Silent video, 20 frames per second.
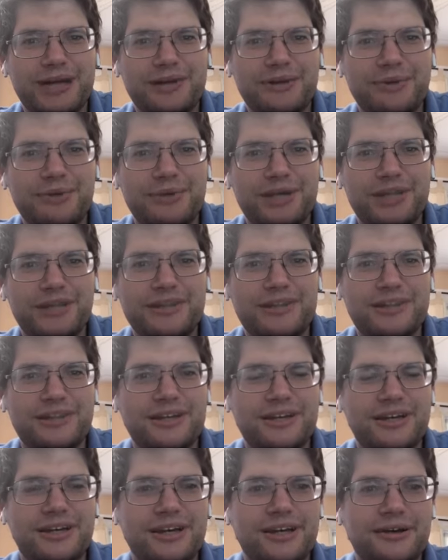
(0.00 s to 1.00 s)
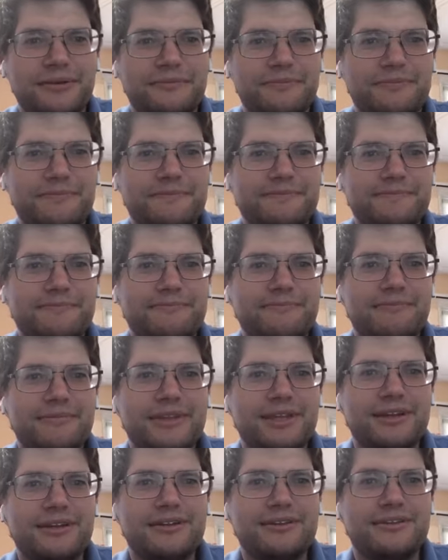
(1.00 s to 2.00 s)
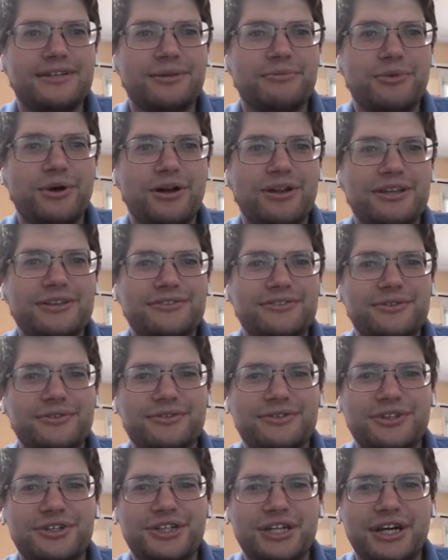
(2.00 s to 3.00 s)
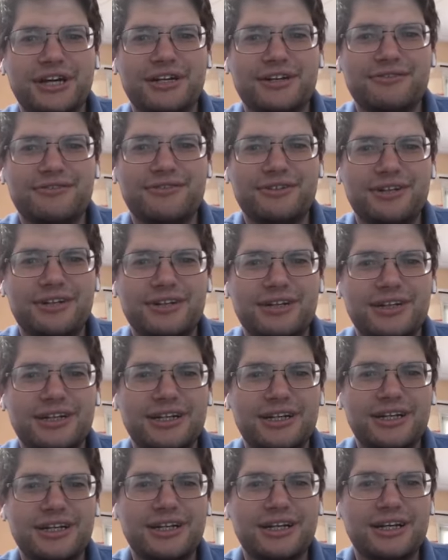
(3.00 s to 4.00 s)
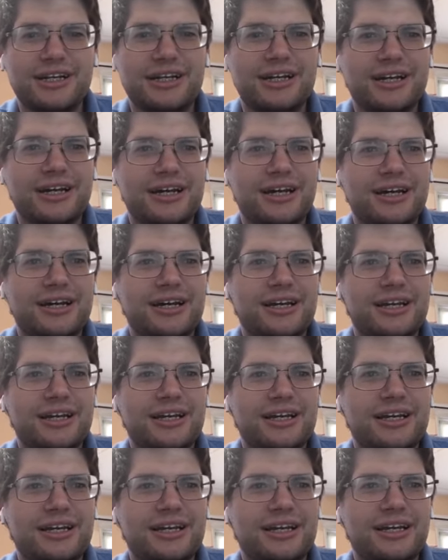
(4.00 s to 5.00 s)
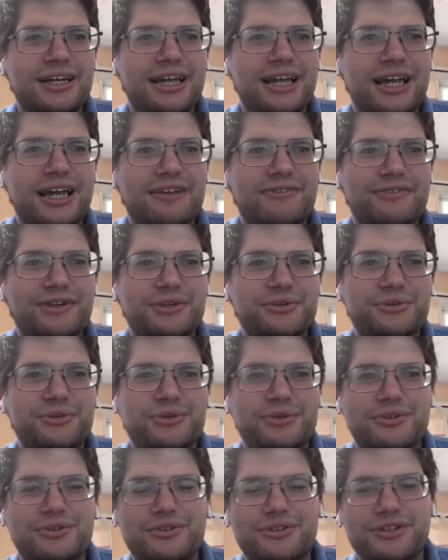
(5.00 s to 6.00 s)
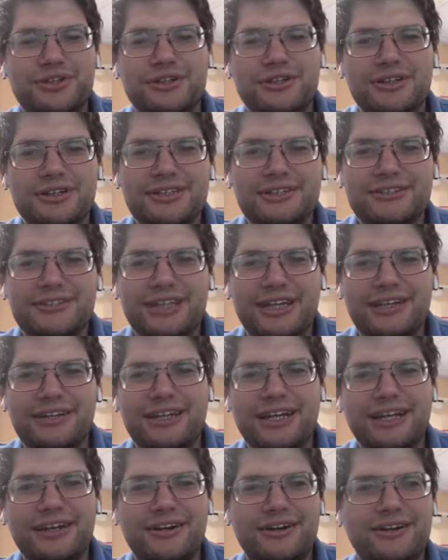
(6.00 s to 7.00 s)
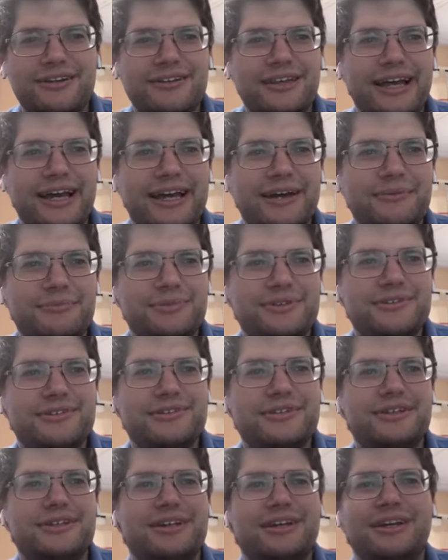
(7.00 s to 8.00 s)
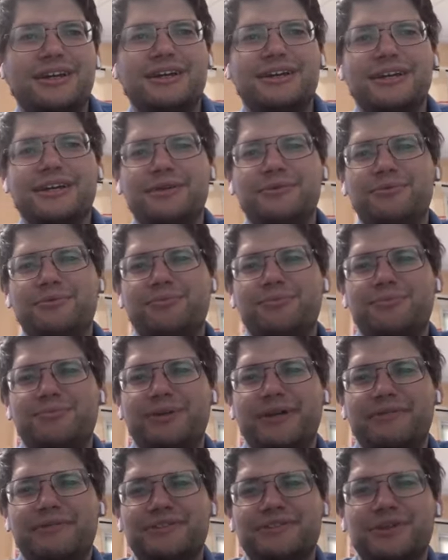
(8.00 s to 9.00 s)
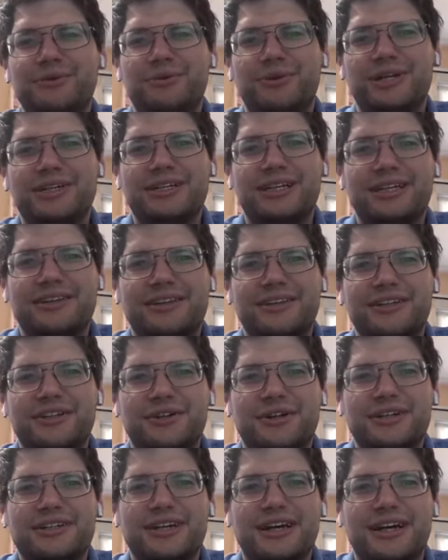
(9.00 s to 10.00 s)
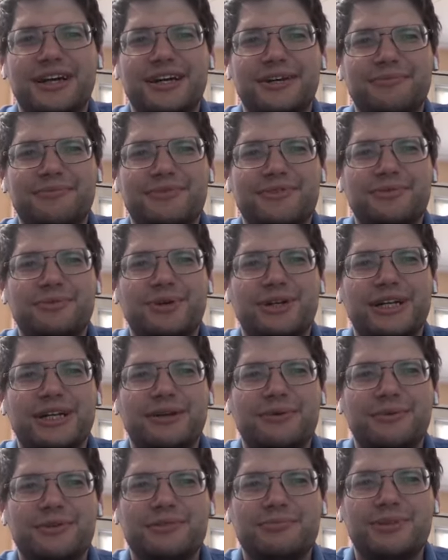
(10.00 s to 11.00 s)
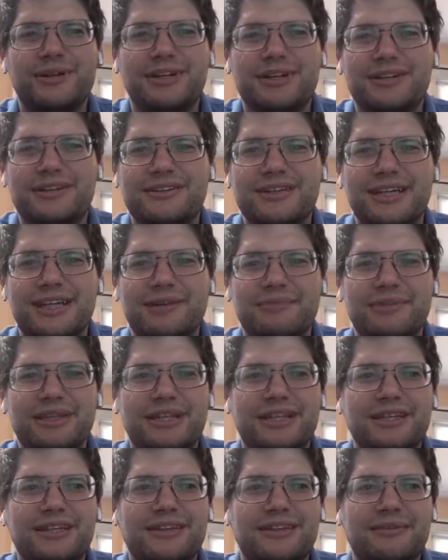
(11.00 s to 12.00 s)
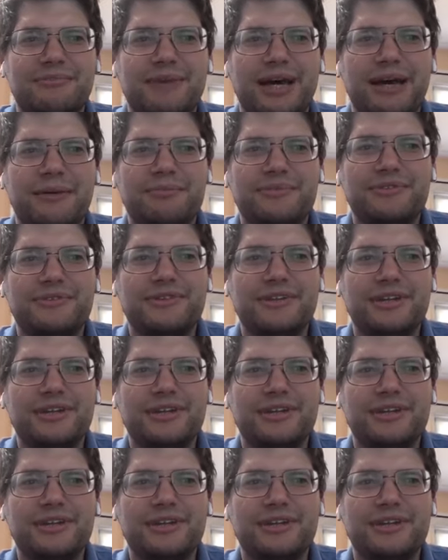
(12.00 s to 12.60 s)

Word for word: with um, Tim Wallace, who's a geographer uh, and visual journalist at Descartes Labs. Uh, he previously worked at the New York Times, where he was part of the team that did the maps